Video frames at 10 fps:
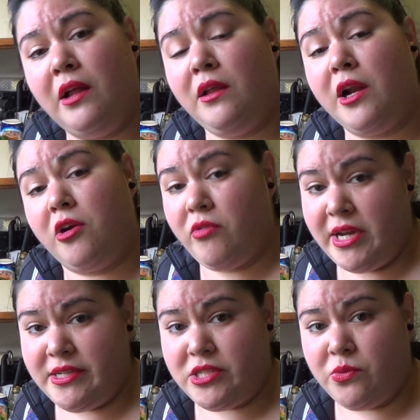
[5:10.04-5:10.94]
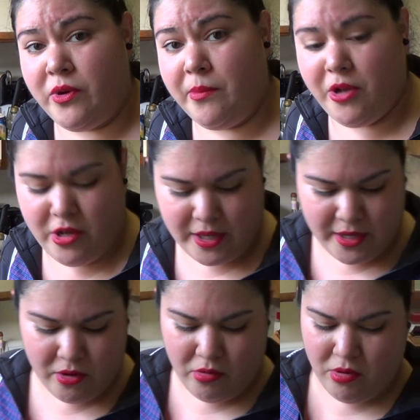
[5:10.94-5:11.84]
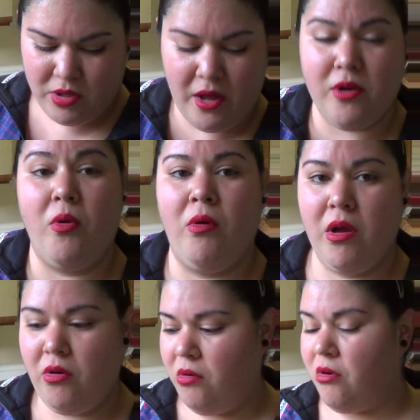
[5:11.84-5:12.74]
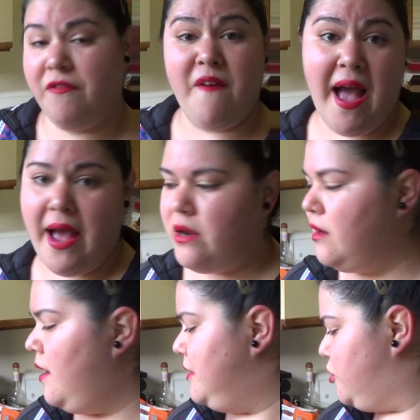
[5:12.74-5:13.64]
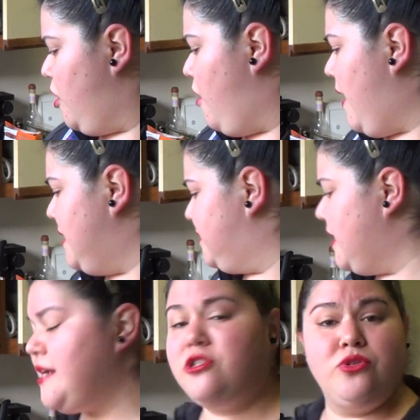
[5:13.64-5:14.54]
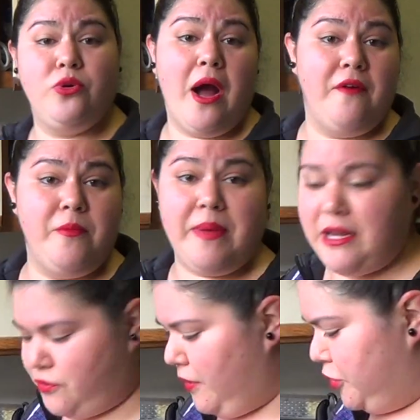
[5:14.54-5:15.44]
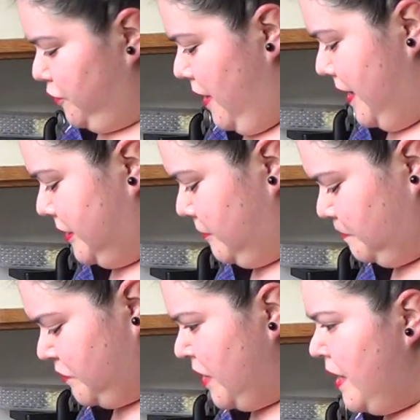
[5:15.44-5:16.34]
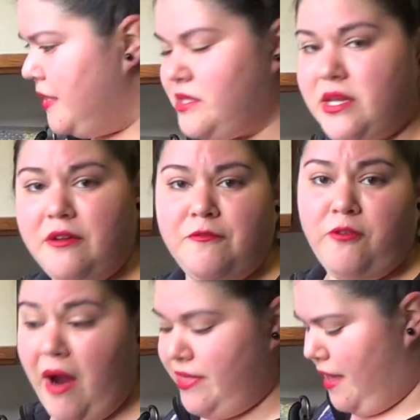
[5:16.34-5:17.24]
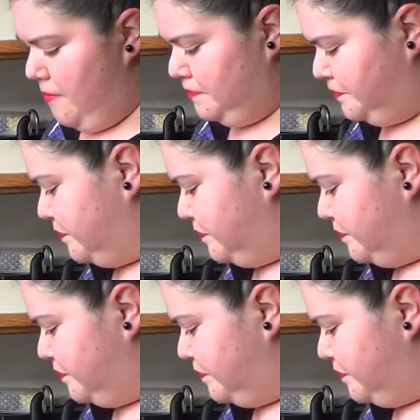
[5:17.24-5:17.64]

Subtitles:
a lot of grease when I'm cooking or a lot of oil or fat. So I decided to do oven-baked French fries instead of fry them.